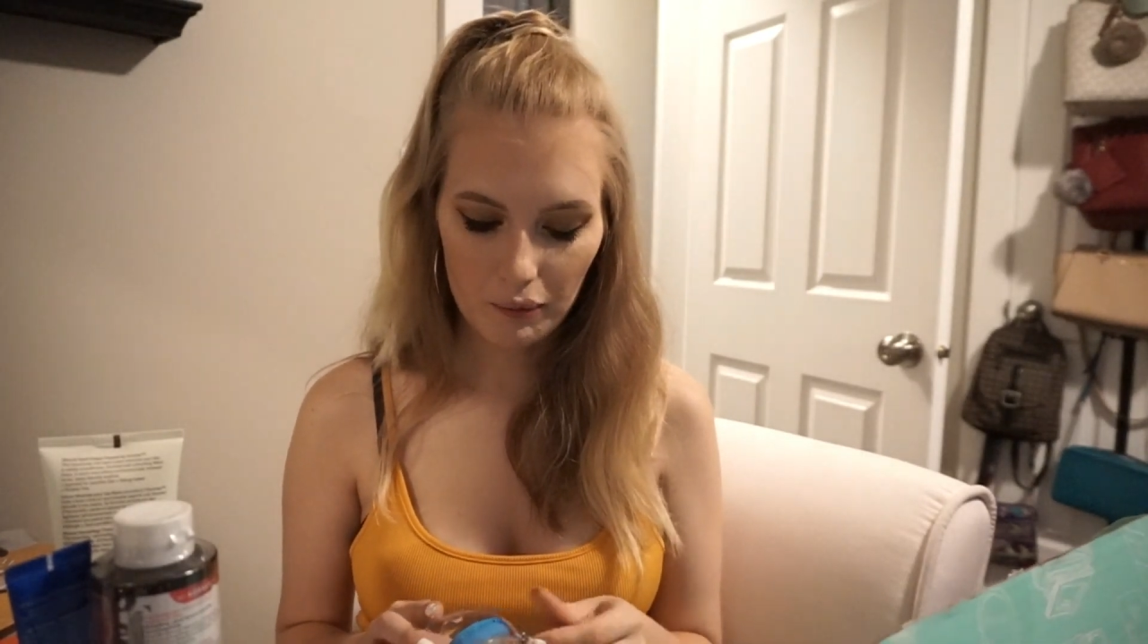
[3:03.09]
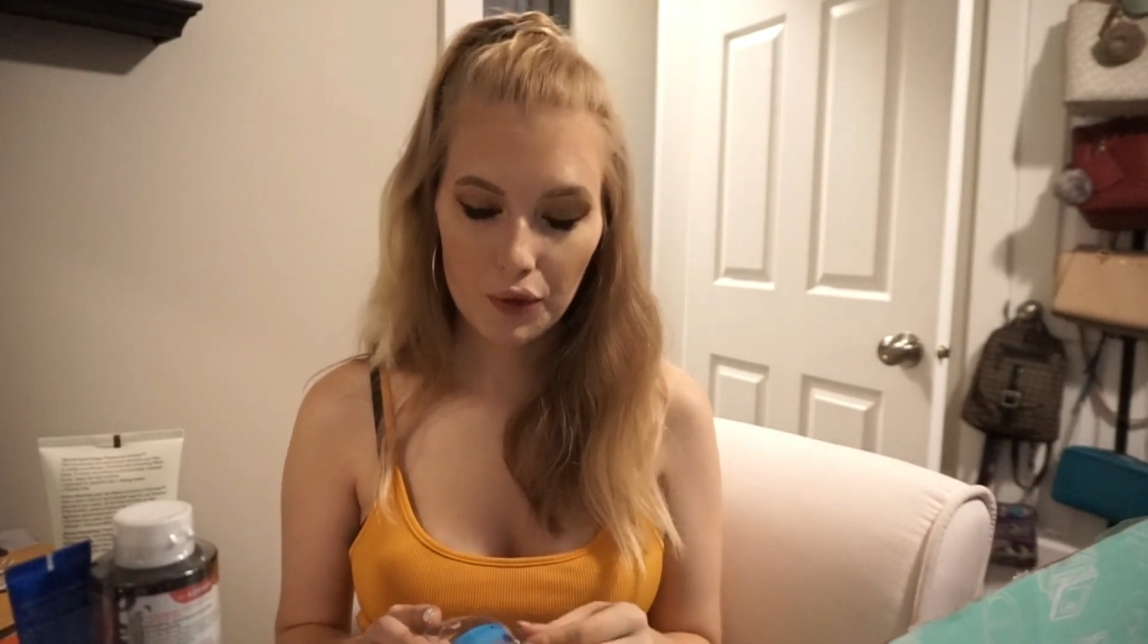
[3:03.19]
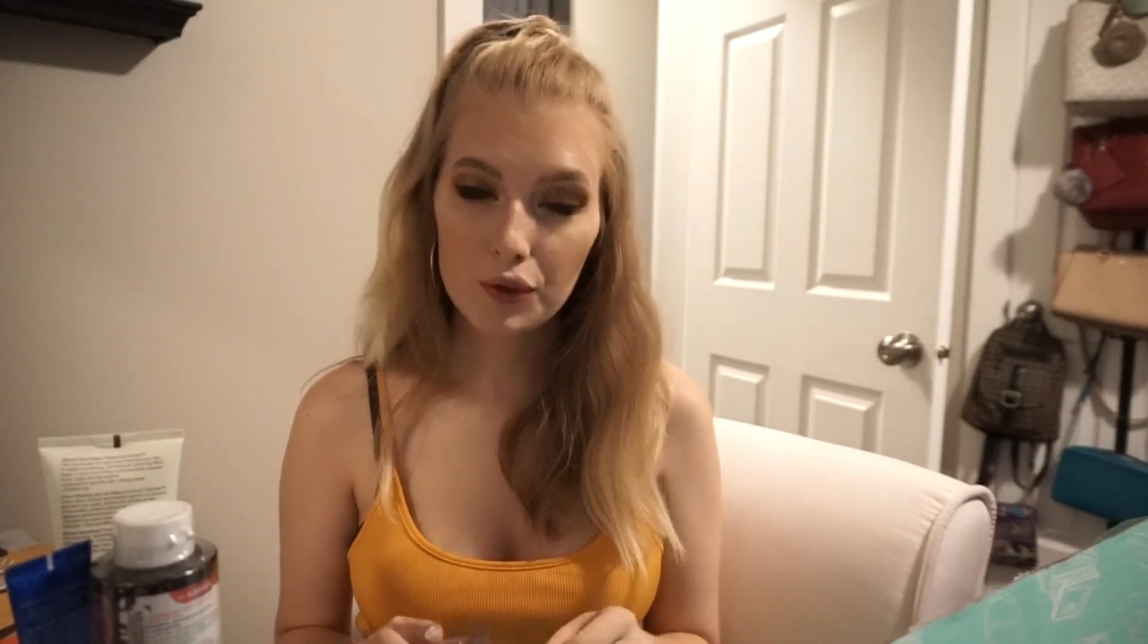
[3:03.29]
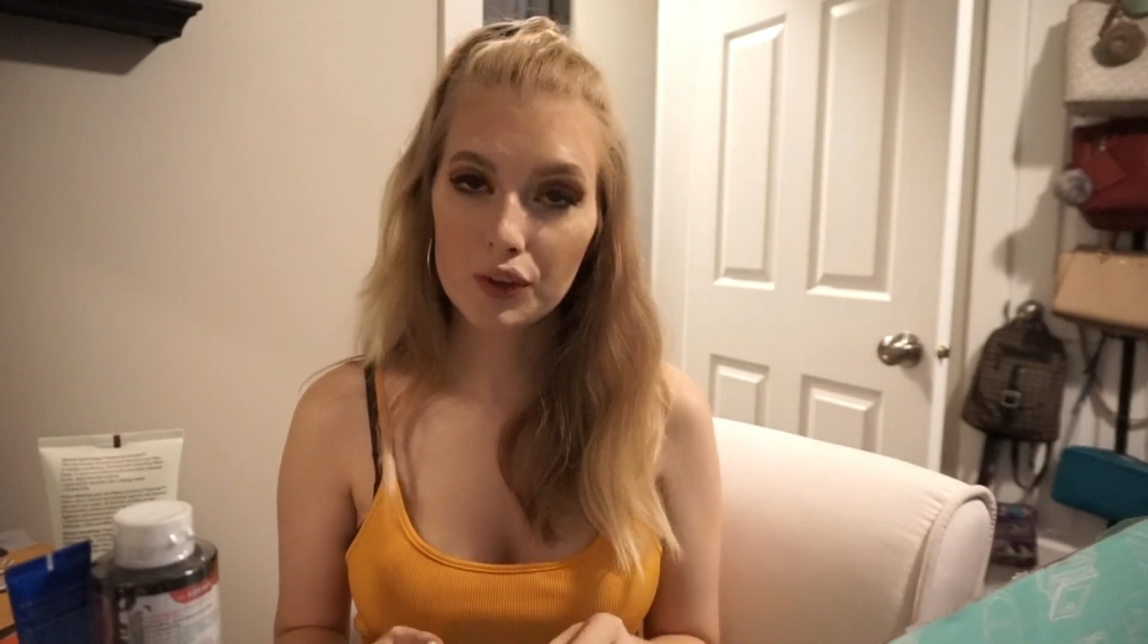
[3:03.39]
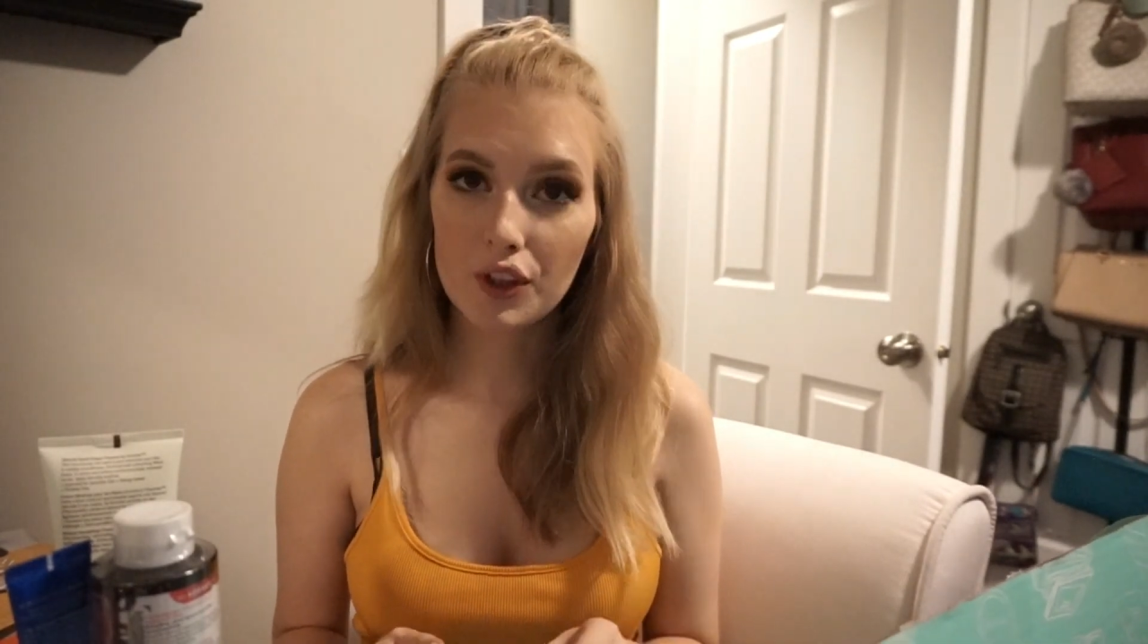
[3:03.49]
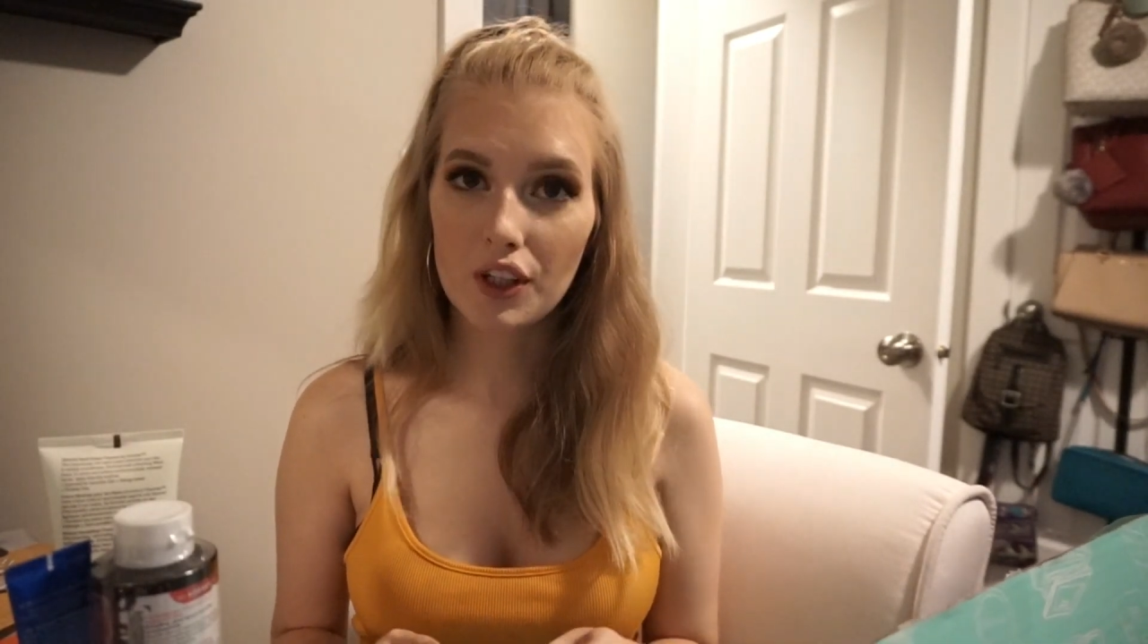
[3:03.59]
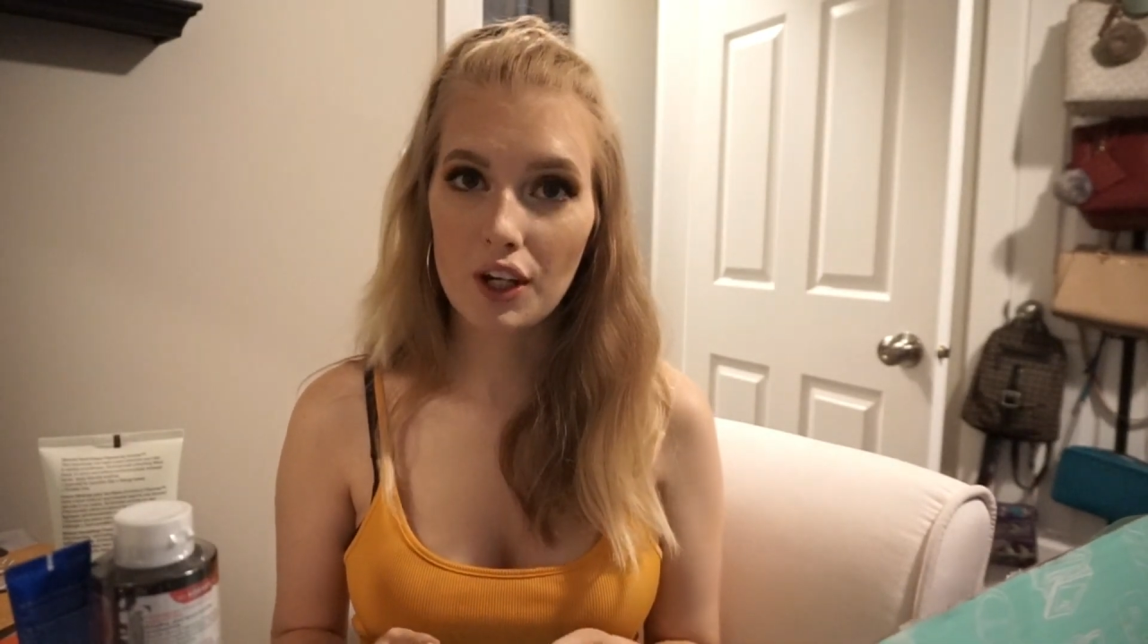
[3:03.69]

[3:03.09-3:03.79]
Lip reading: blue's good.